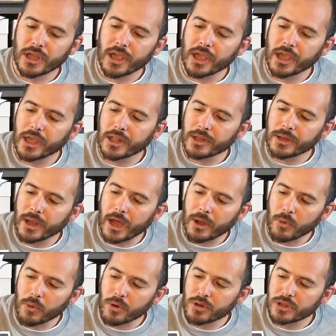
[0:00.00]
And I
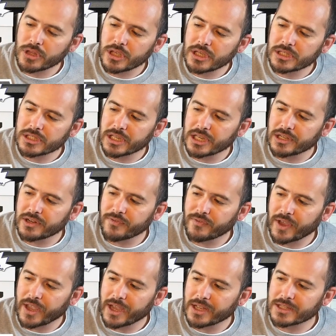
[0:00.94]
ordered these in
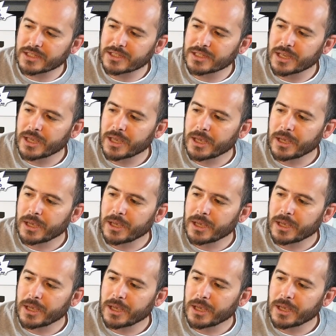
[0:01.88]
advance.